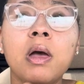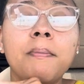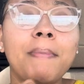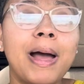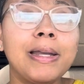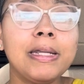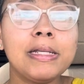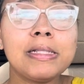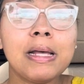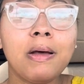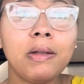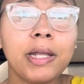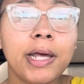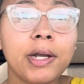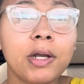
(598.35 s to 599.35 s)
my
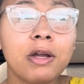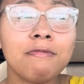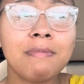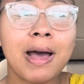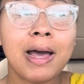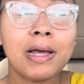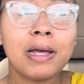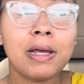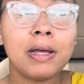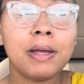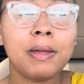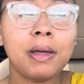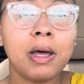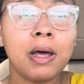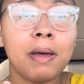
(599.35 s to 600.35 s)
detailed letter, my